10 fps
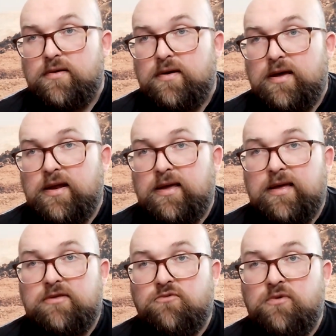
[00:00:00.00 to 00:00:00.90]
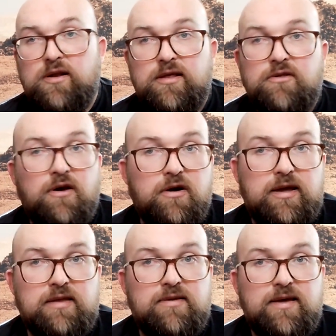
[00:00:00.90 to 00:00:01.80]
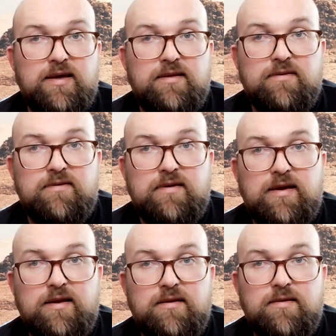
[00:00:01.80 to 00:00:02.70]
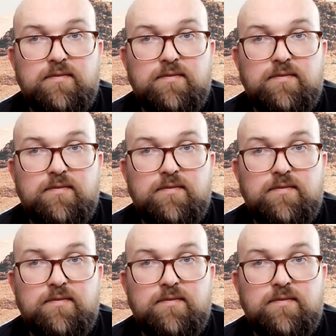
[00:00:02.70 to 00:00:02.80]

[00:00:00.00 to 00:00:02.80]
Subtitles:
And it gets really dark at the end, and